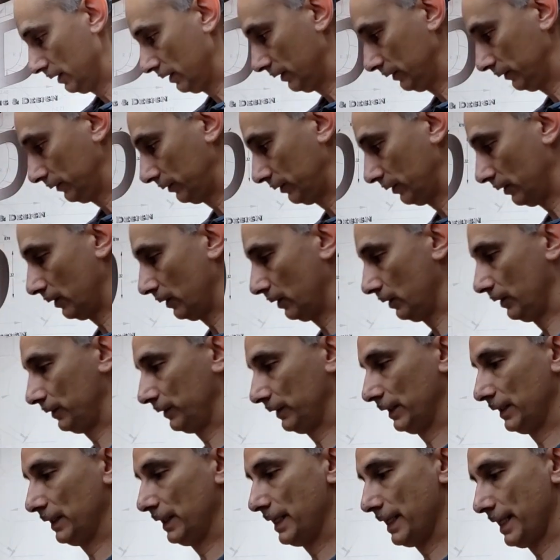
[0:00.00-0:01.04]
So it looks
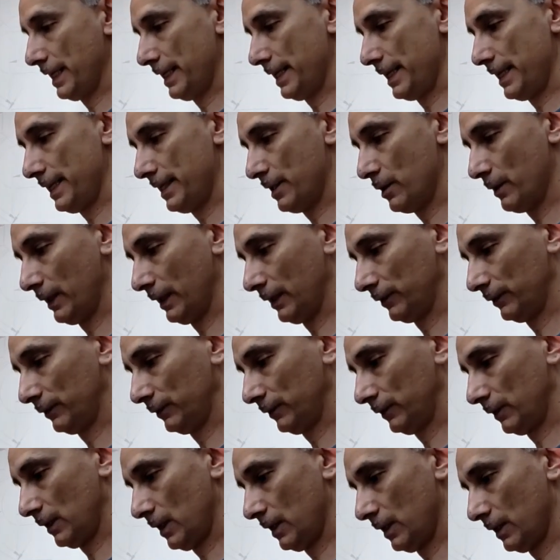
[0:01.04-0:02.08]
like you got a quick
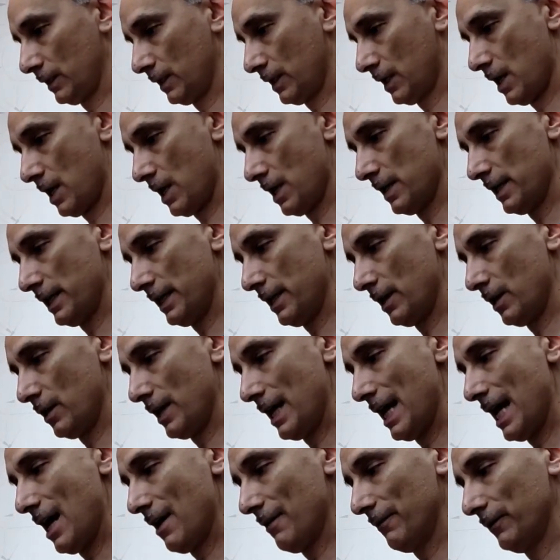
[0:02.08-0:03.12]
start card here,
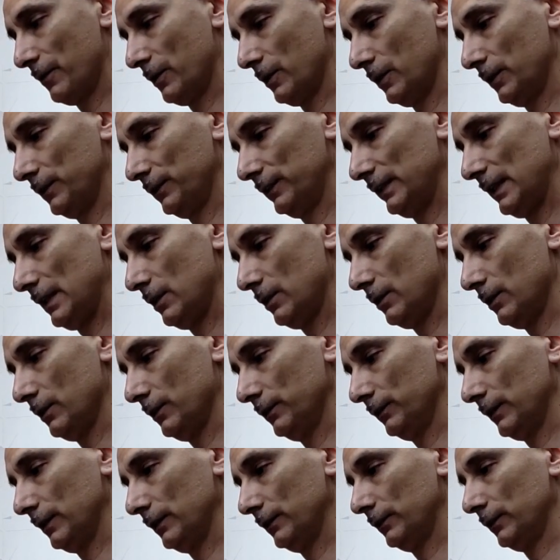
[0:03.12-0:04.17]
after
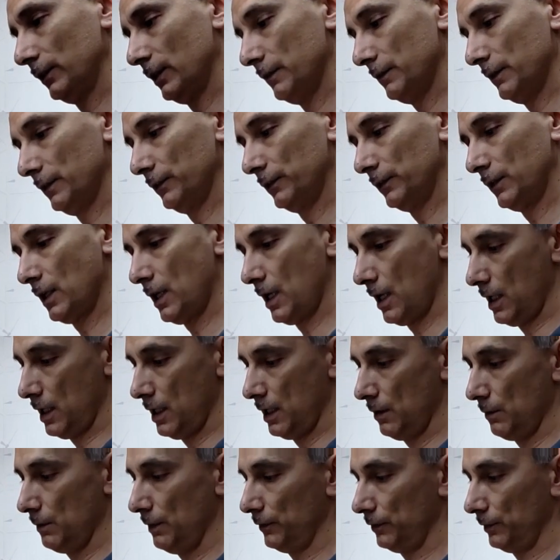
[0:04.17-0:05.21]
sales service
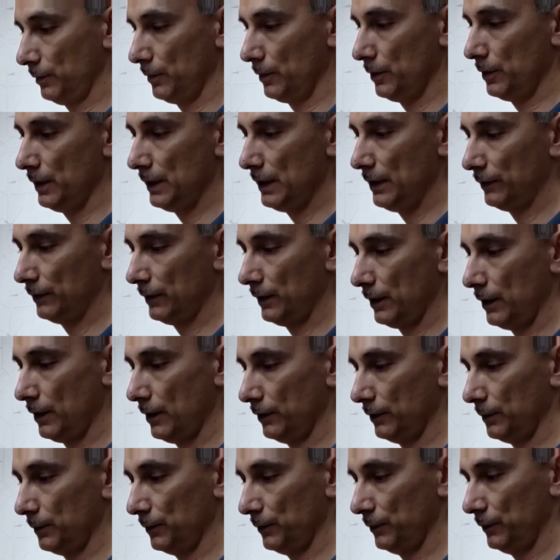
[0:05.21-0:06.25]
card with some goodies in there,
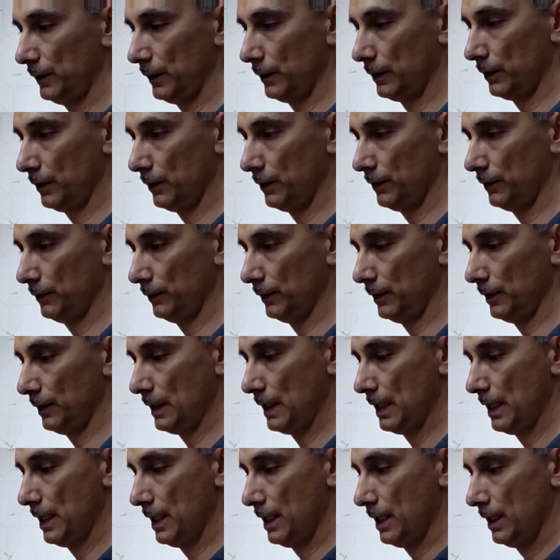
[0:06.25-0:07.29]
some stickers and
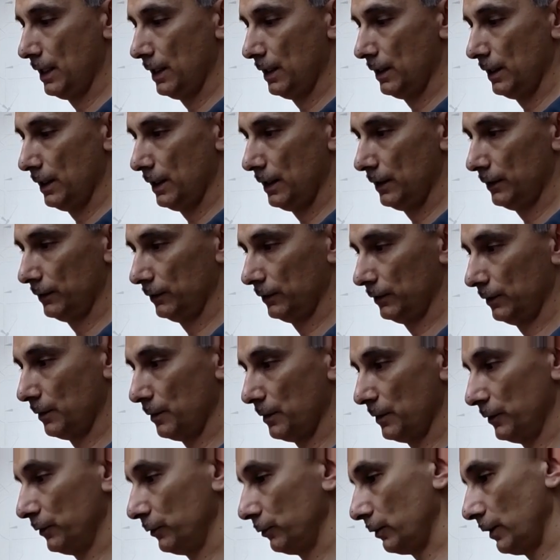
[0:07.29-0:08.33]

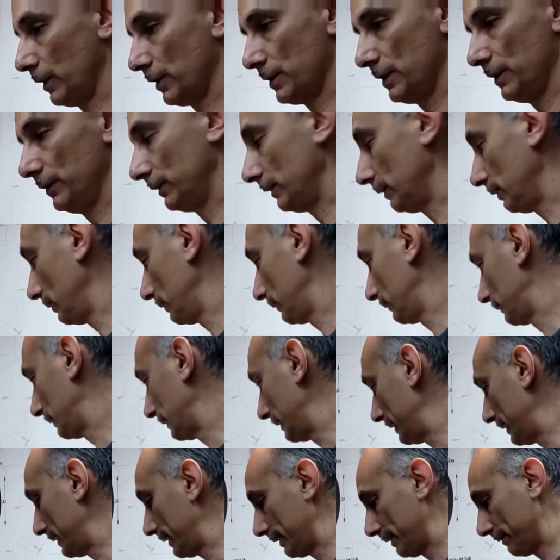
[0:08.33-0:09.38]
some instructions it looks
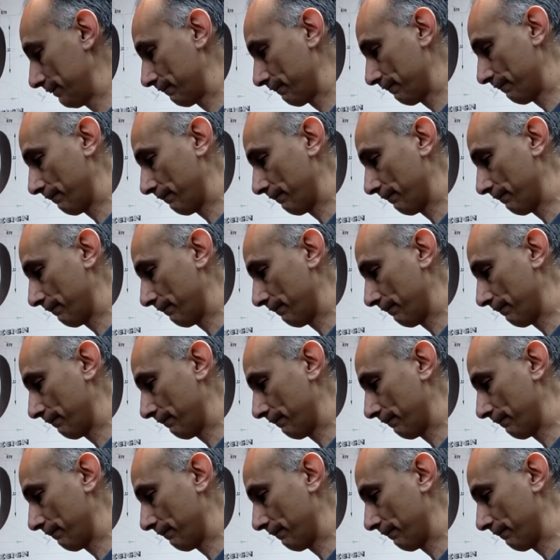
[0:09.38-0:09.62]
like.